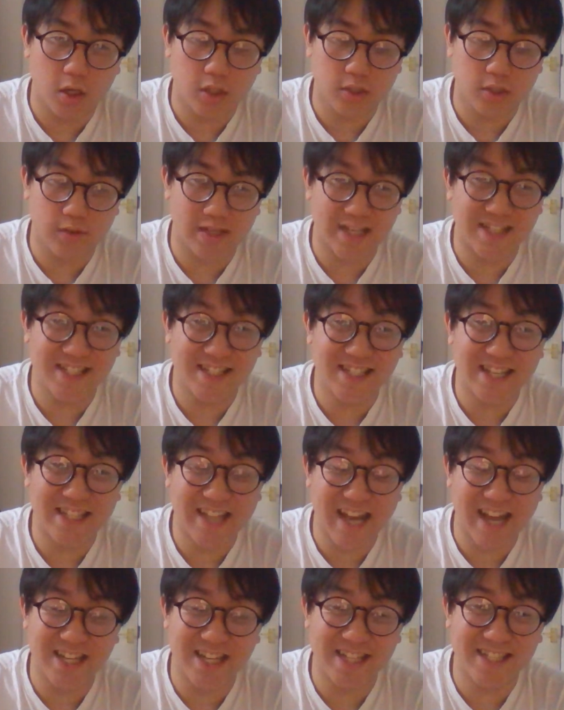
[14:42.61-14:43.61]
So it's
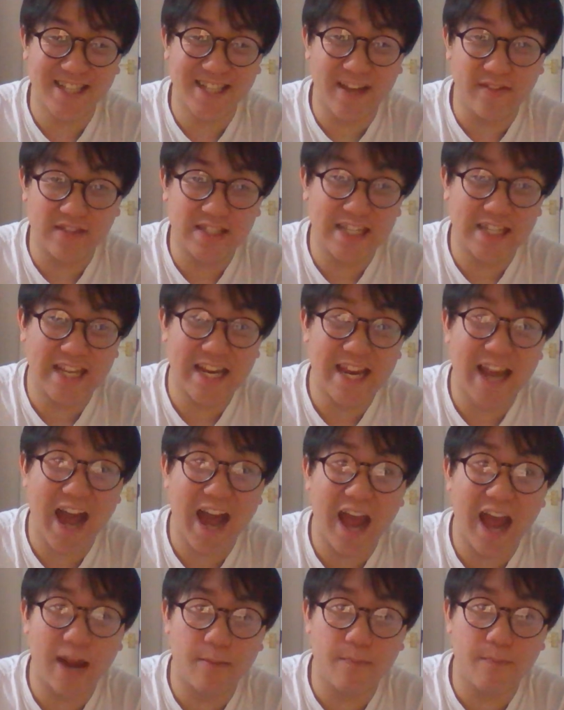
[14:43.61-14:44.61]
actually
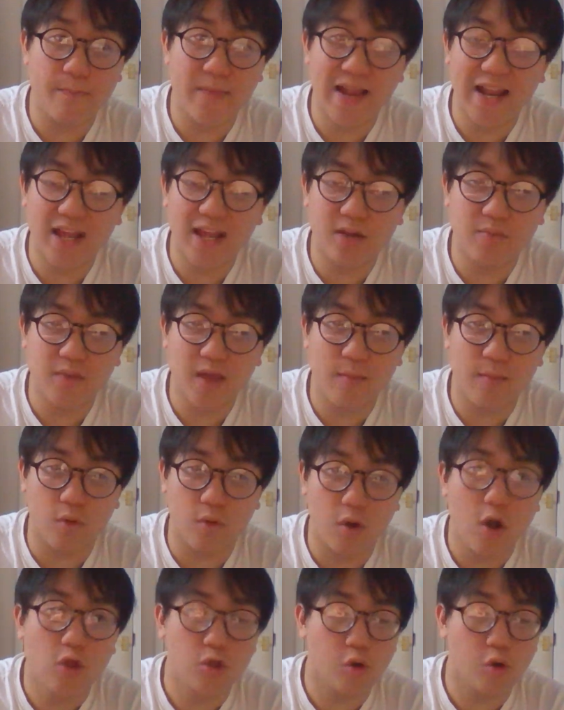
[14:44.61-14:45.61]
79 million
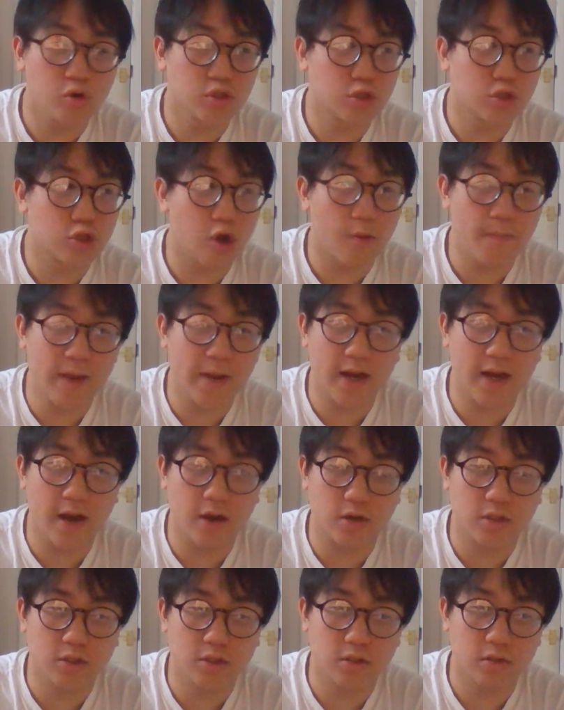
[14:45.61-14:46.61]
people. Those are the top
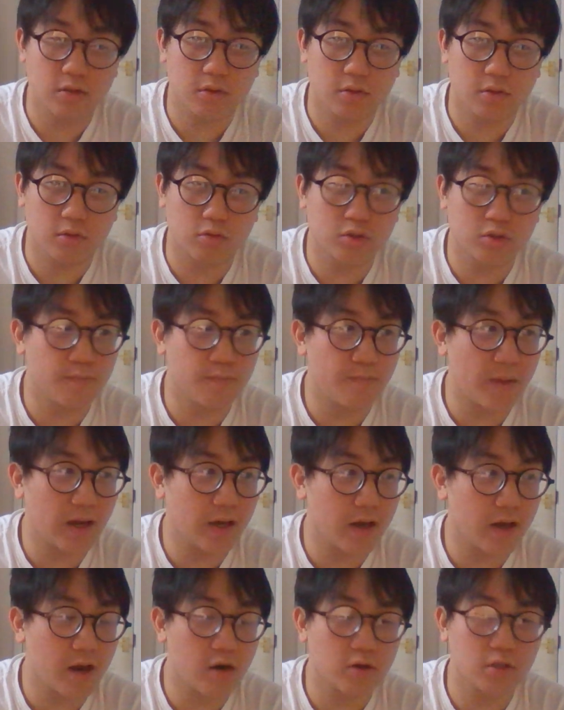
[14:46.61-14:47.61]
billionaires. Those are
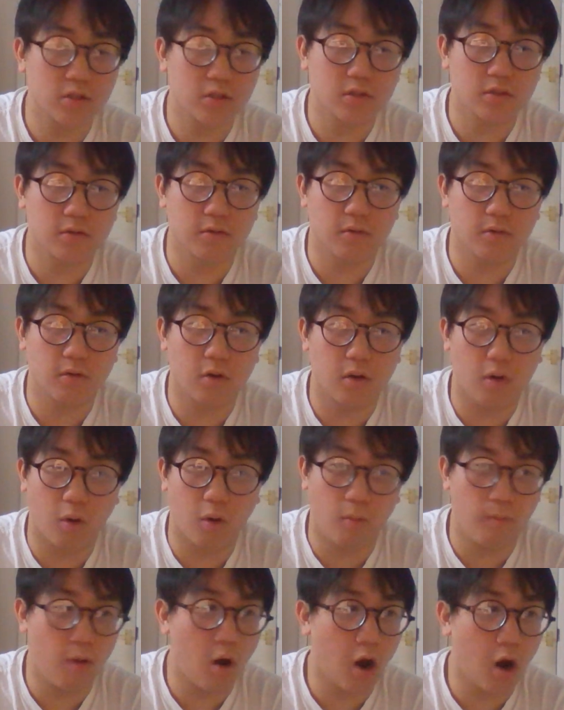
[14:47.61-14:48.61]
billionaires,
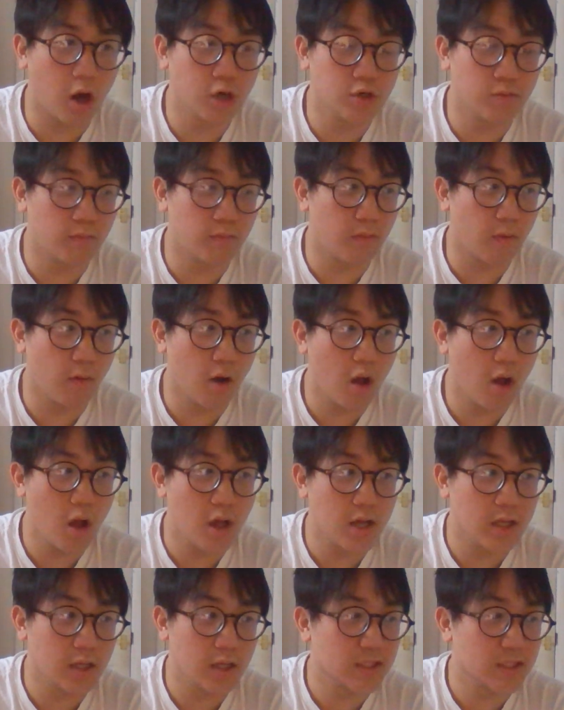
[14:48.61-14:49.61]

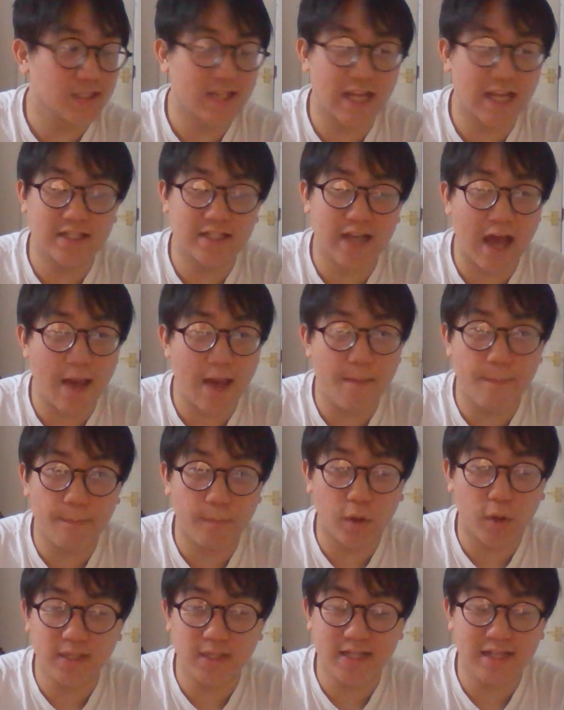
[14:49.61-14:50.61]

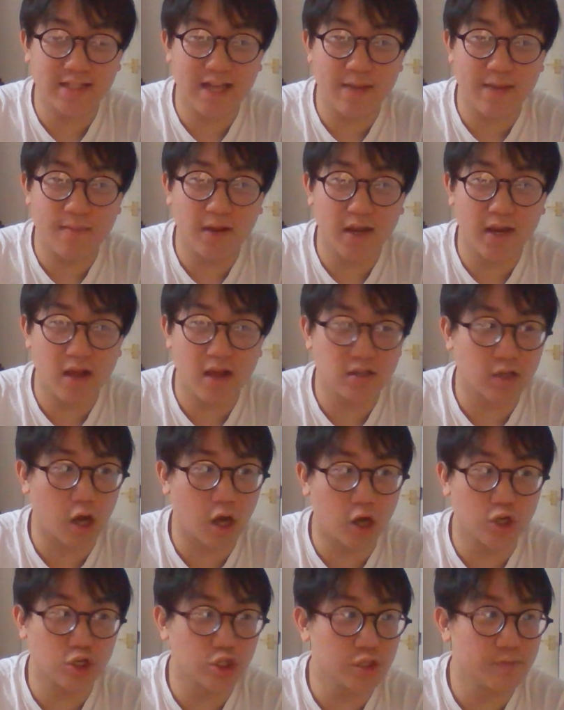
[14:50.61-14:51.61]
centi millionaires,
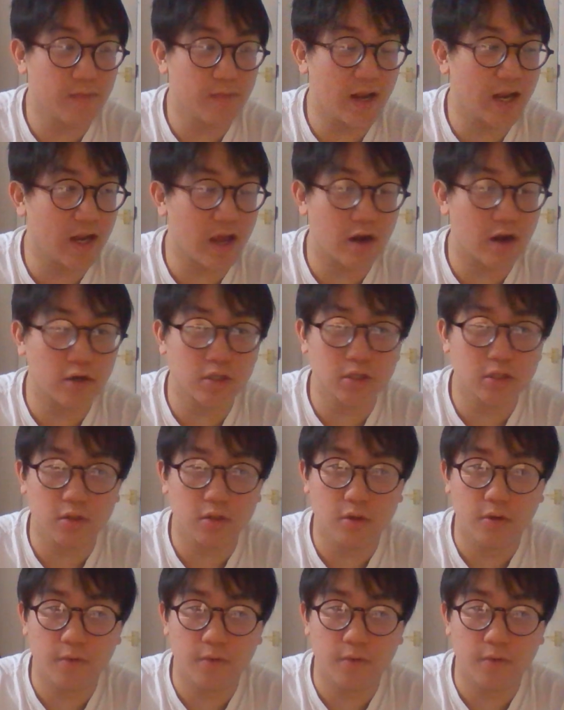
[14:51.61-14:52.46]
hundreds of millionaires.